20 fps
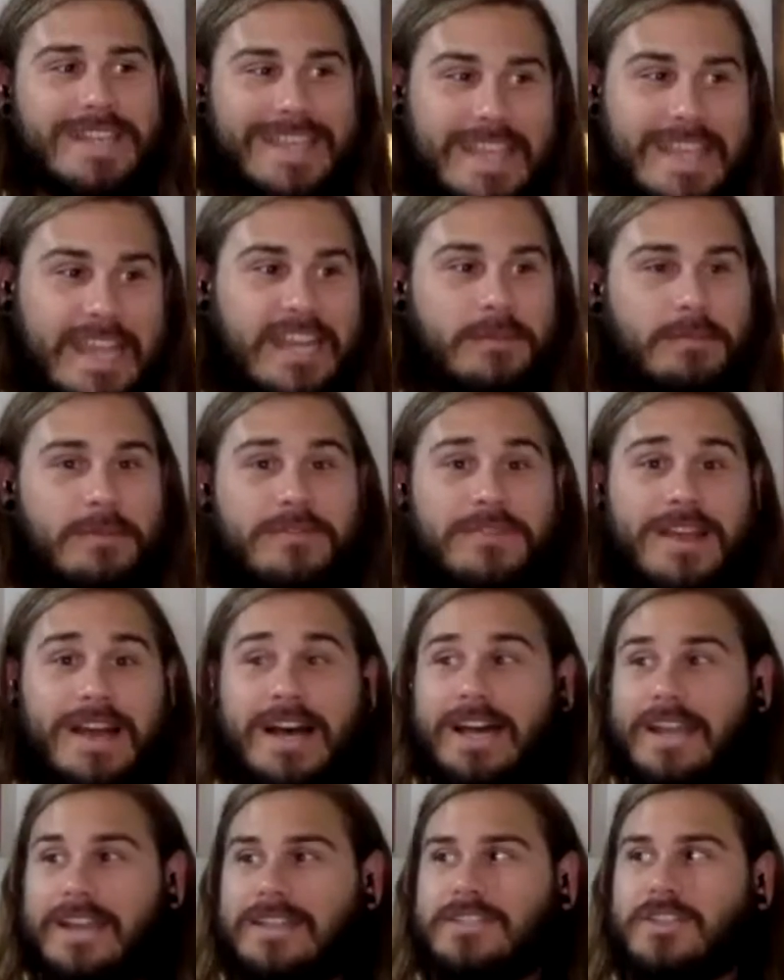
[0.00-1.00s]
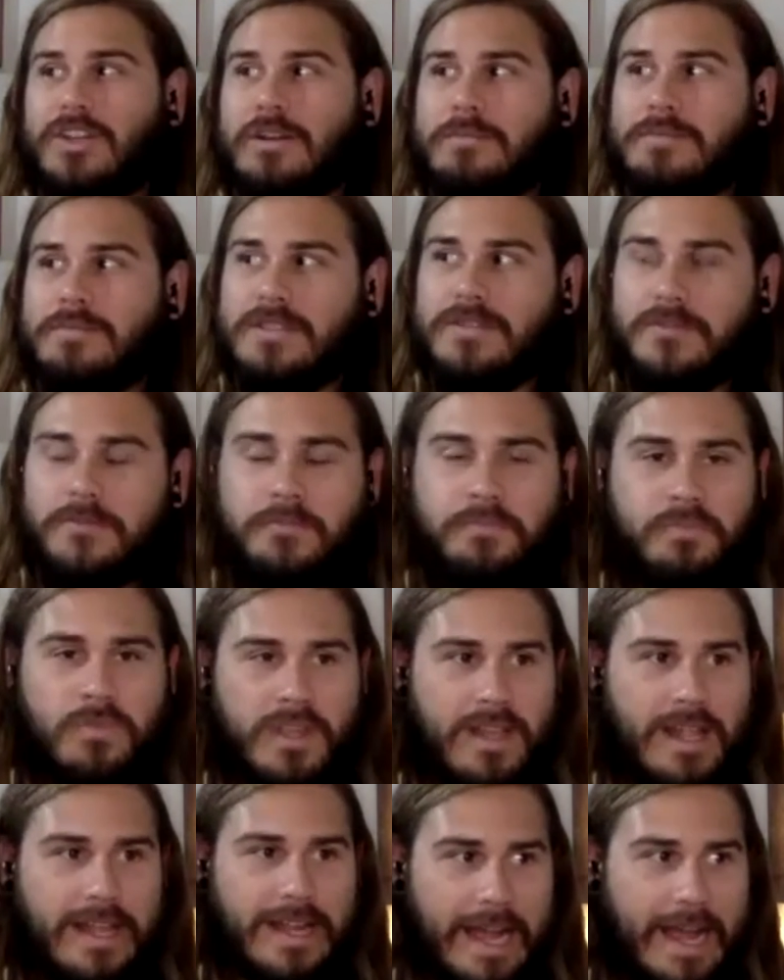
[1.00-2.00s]
kingdom of God in terms of
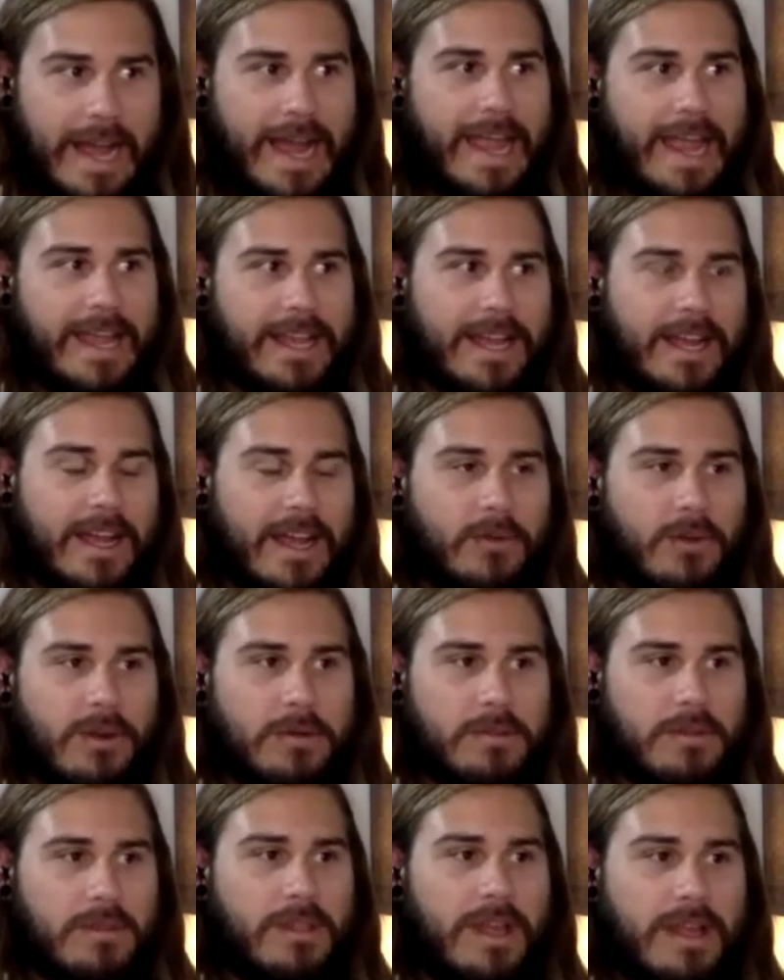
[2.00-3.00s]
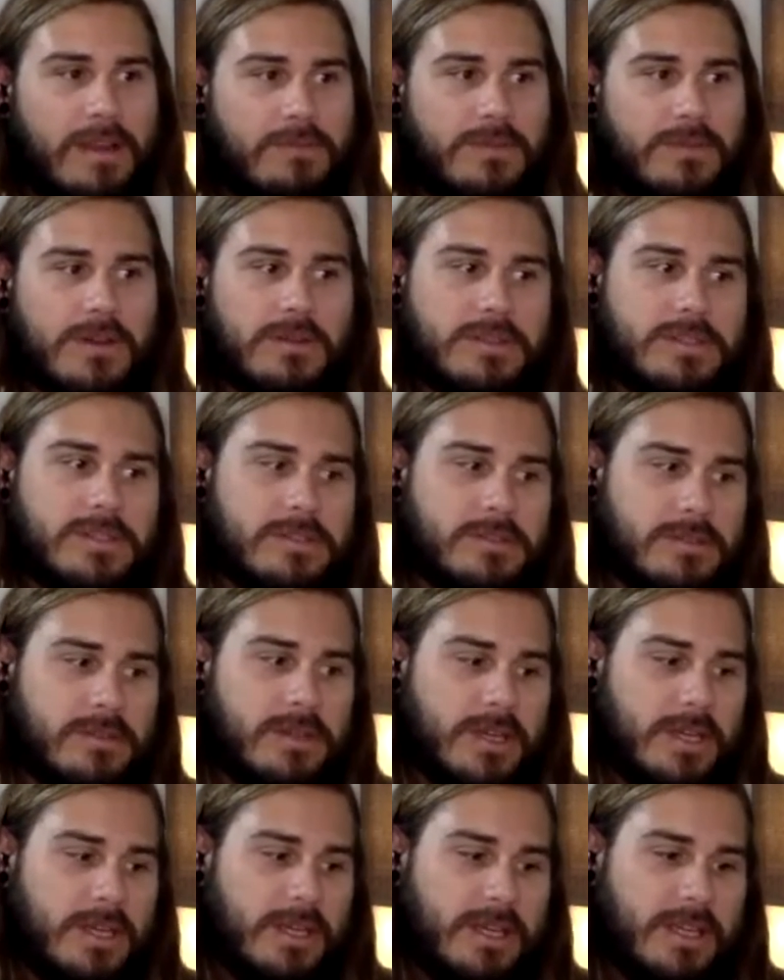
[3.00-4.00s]
like, I, I hang out, I run with a lot of folks
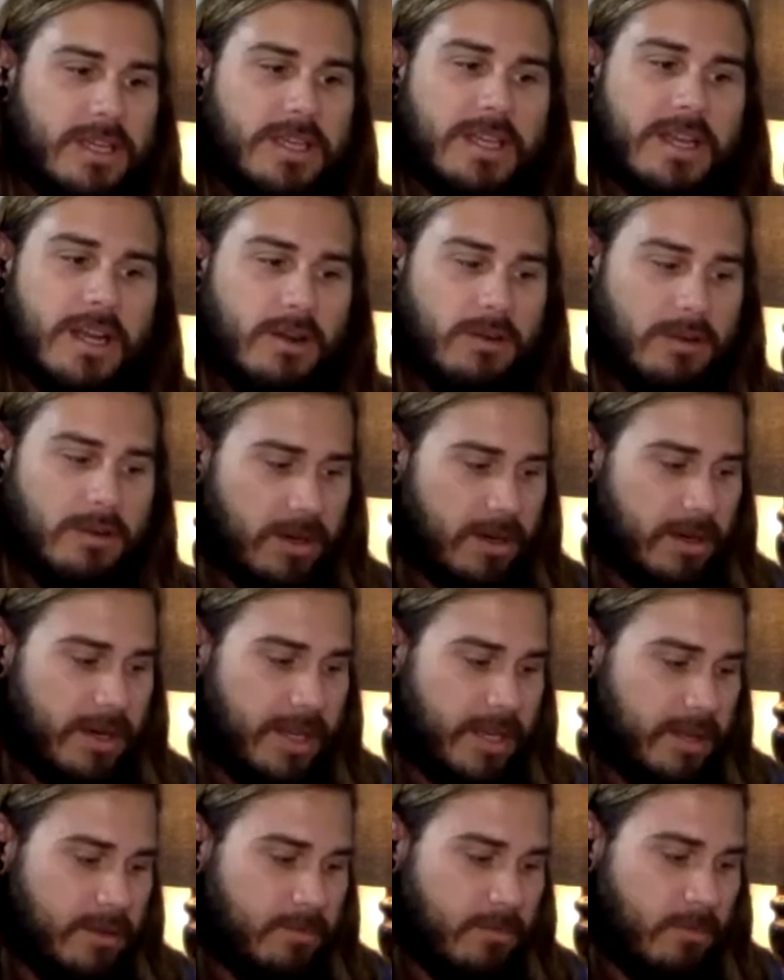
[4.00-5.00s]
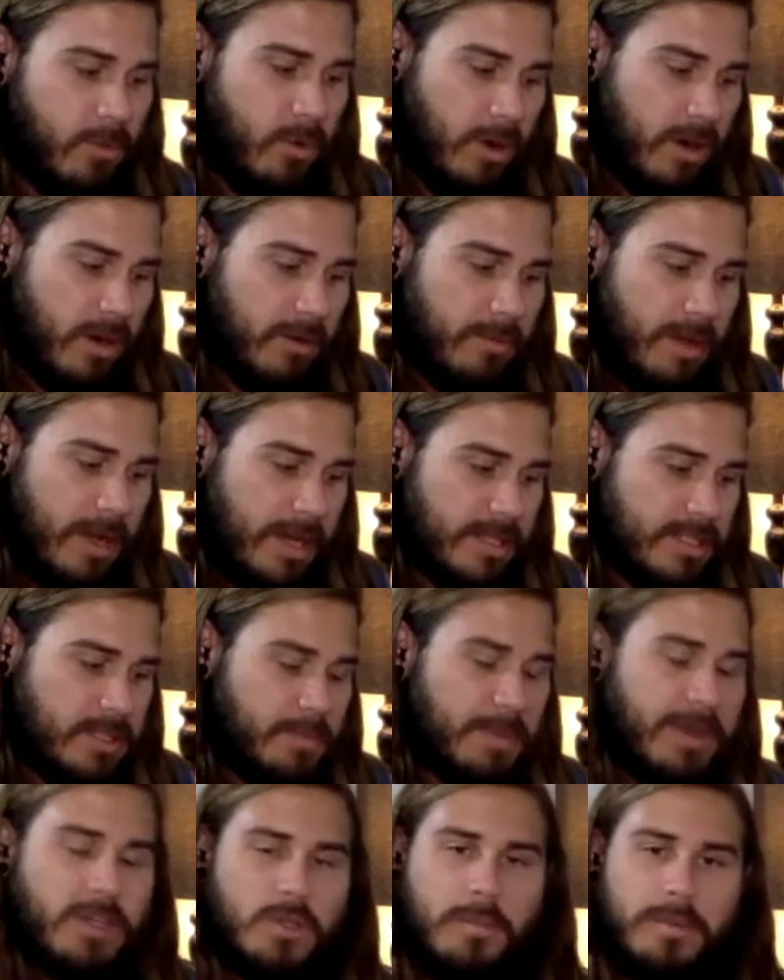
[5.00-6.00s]
who, you know, are in more uh,
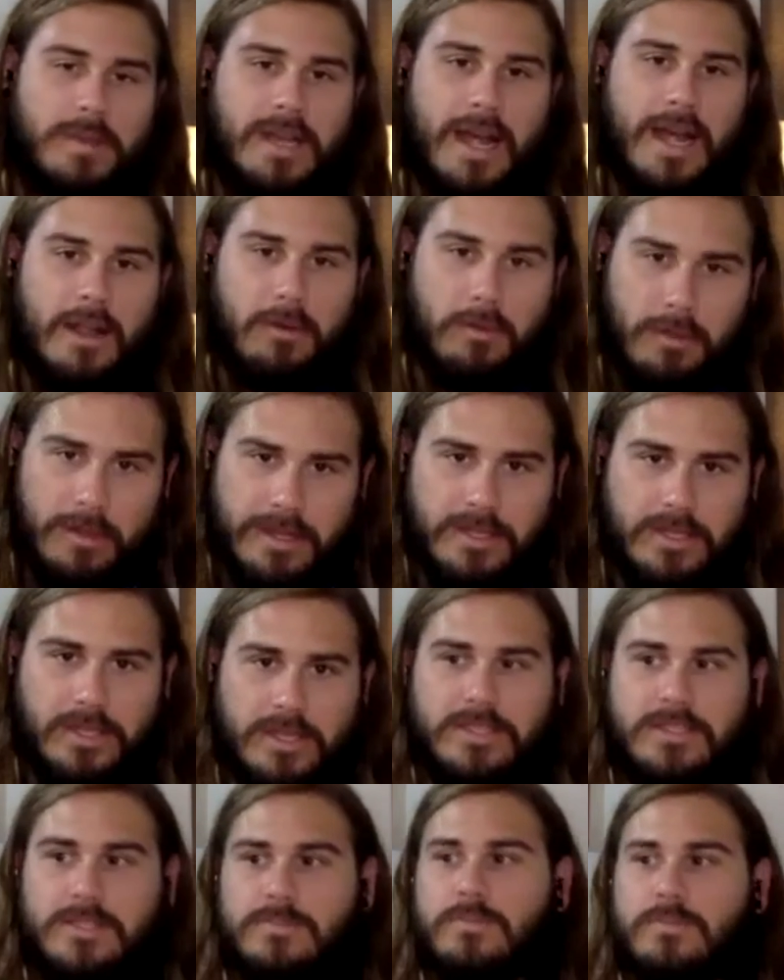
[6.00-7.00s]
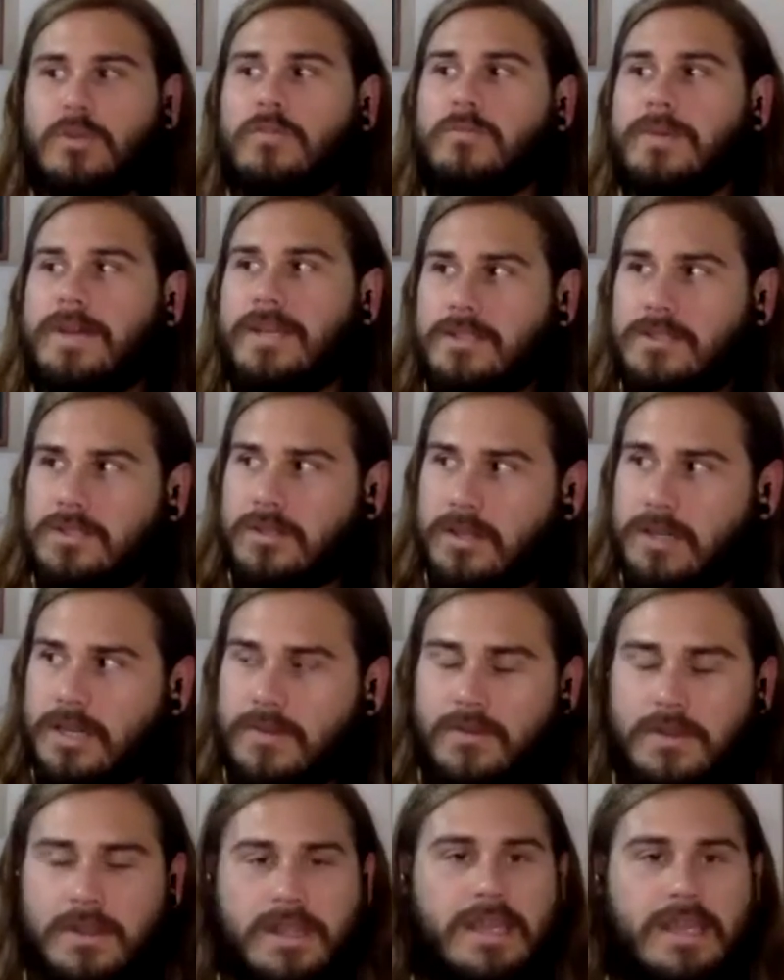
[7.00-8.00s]
spiritual, but not religious movements or
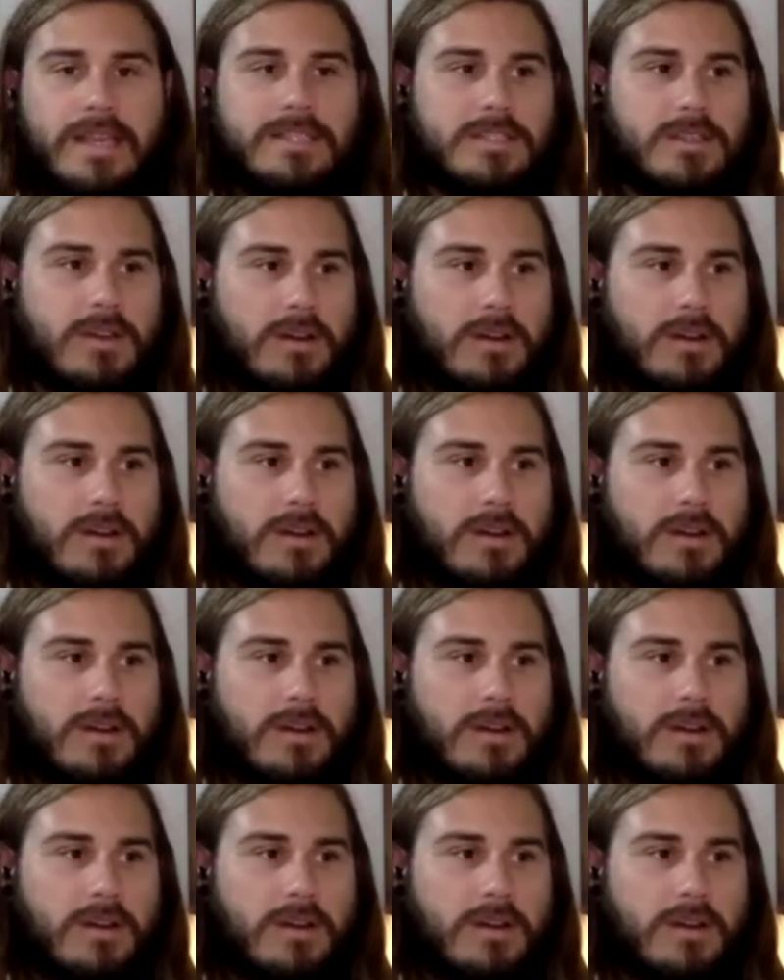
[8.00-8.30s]
different things.